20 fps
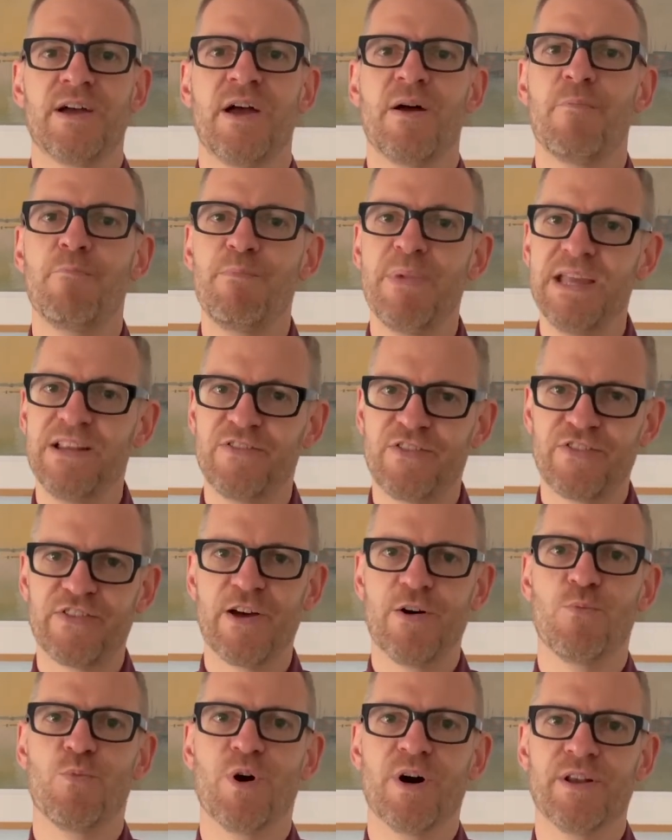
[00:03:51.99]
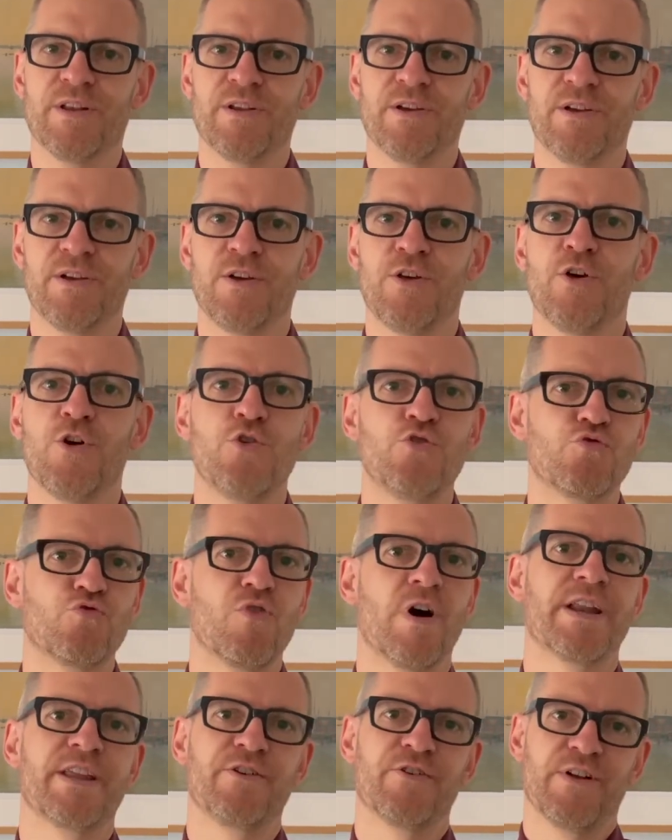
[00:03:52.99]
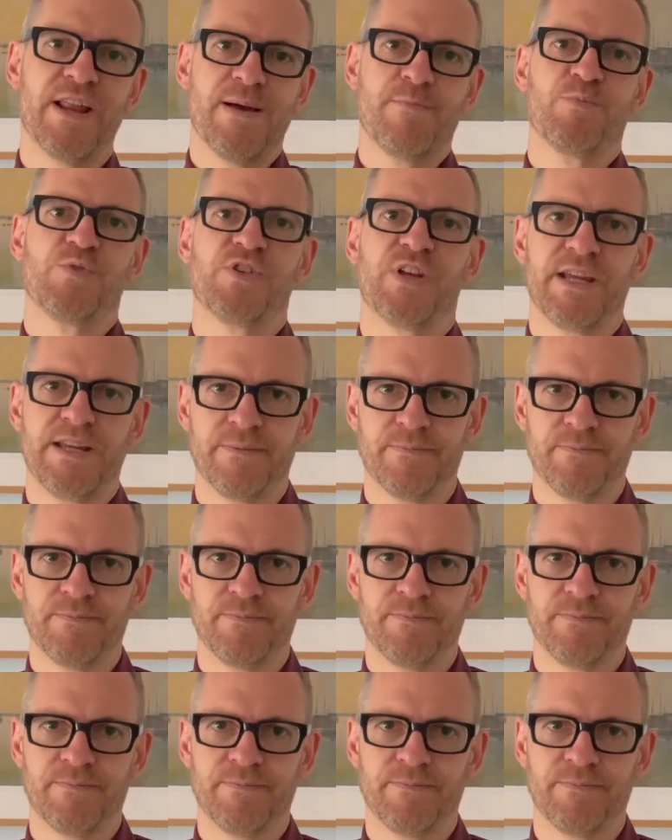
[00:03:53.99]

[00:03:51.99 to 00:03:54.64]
meets someone who's running on empty.